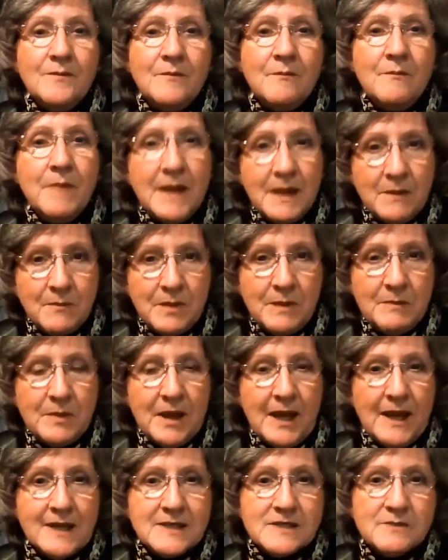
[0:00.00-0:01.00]
Many
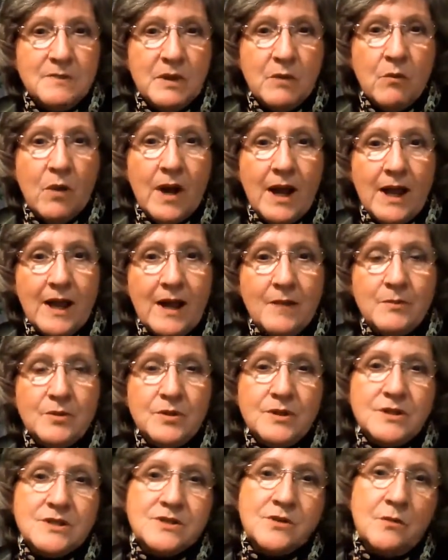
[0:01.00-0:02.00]
people ask me why I
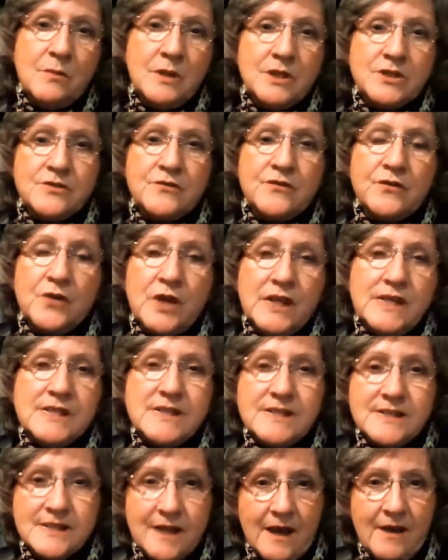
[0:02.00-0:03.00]
put so much free
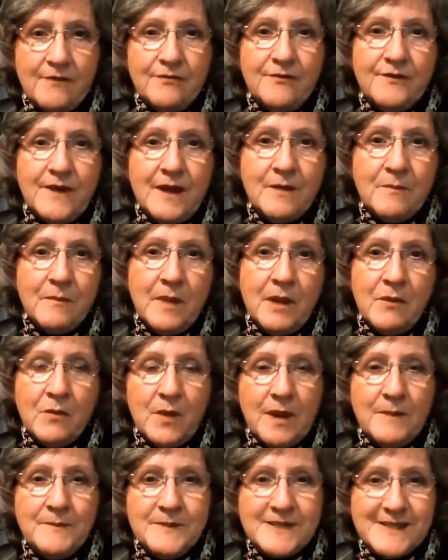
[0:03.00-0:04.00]
stuff at my
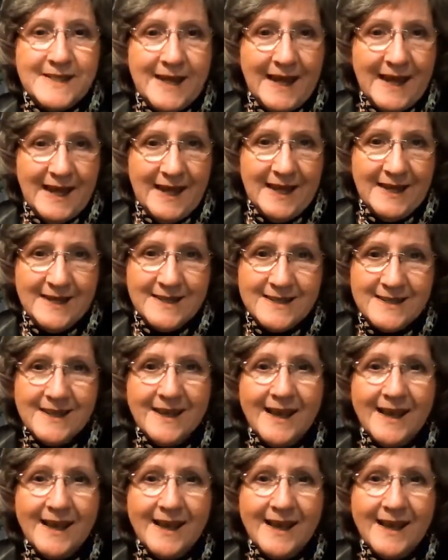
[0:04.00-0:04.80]
website.